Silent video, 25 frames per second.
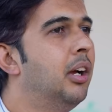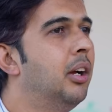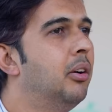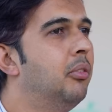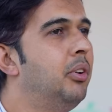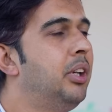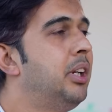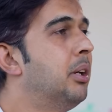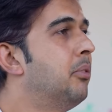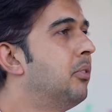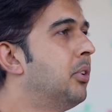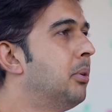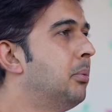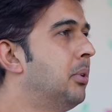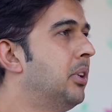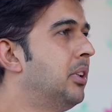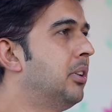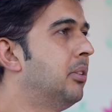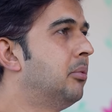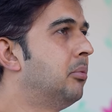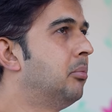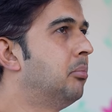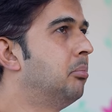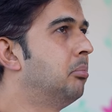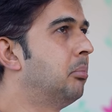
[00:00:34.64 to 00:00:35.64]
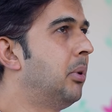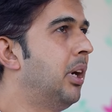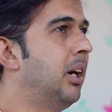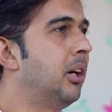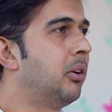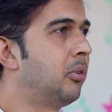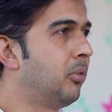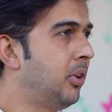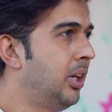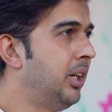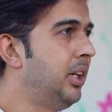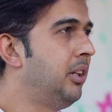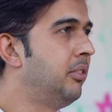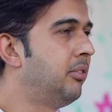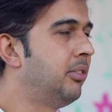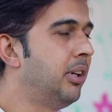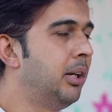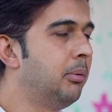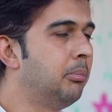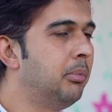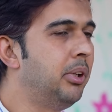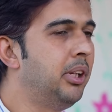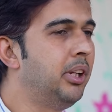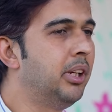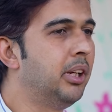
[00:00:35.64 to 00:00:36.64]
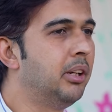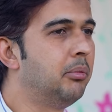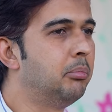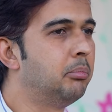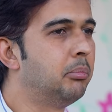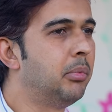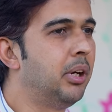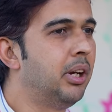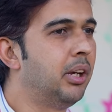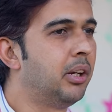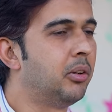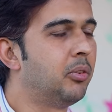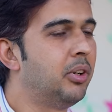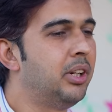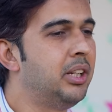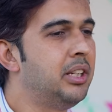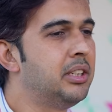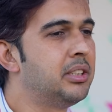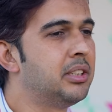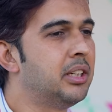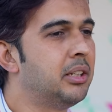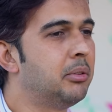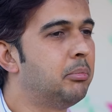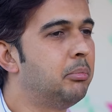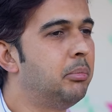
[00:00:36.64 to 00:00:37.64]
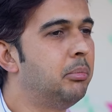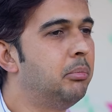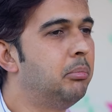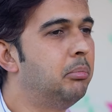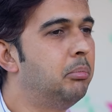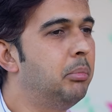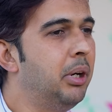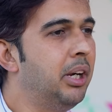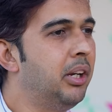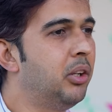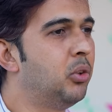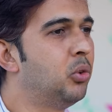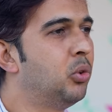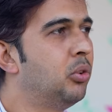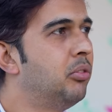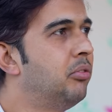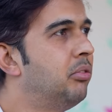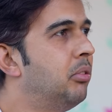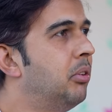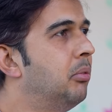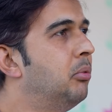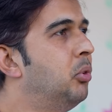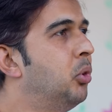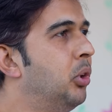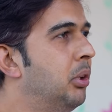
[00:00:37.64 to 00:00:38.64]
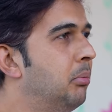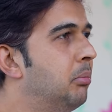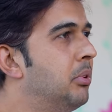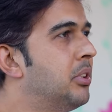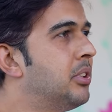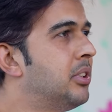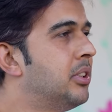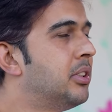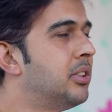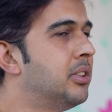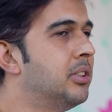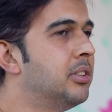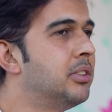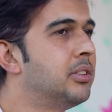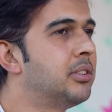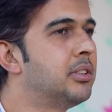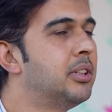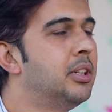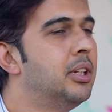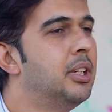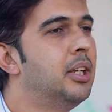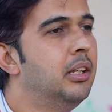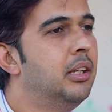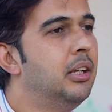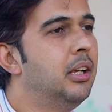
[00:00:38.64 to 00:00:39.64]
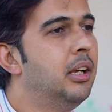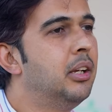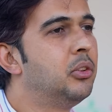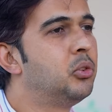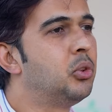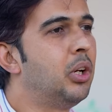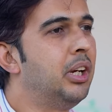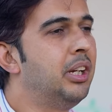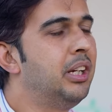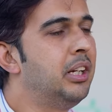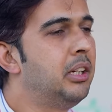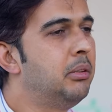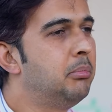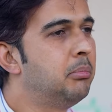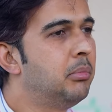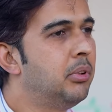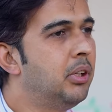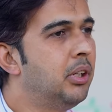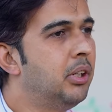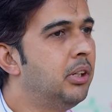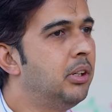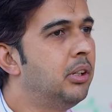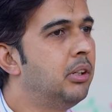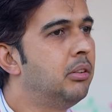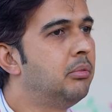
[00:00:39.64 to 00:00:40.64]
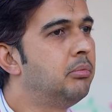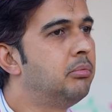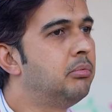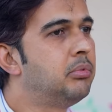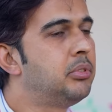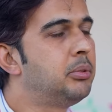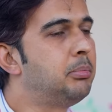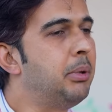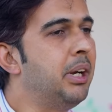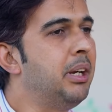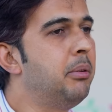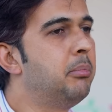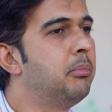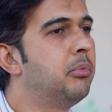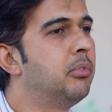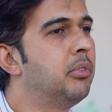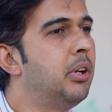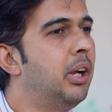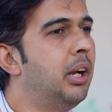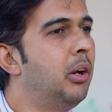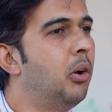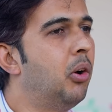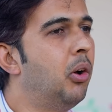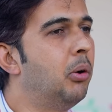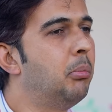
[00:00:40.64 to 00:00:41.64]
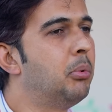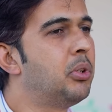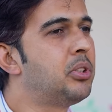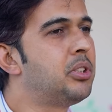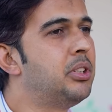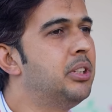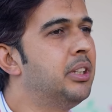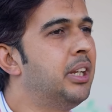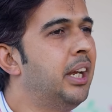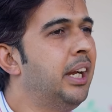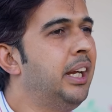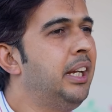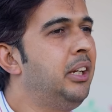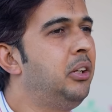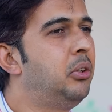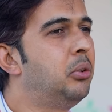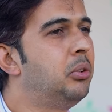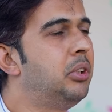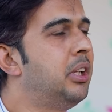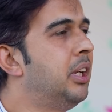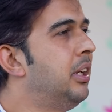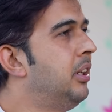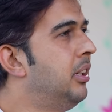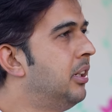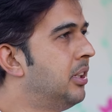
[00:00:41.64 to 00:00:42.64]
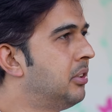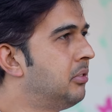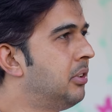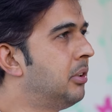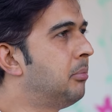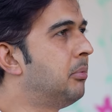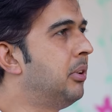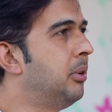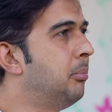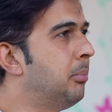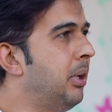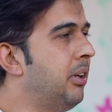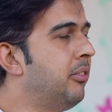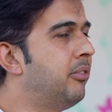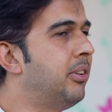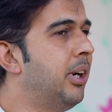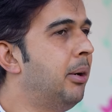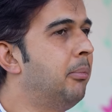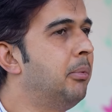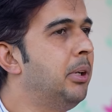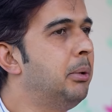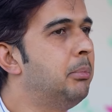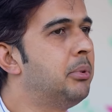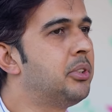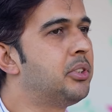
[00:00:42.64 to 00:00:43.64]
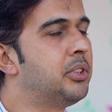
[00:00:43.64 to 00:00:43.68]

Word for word: Uh, we come from a Marwadi family, and Marwadis are better known for doing businesses. So I did uh, spend uh, almost nine to ten years in my family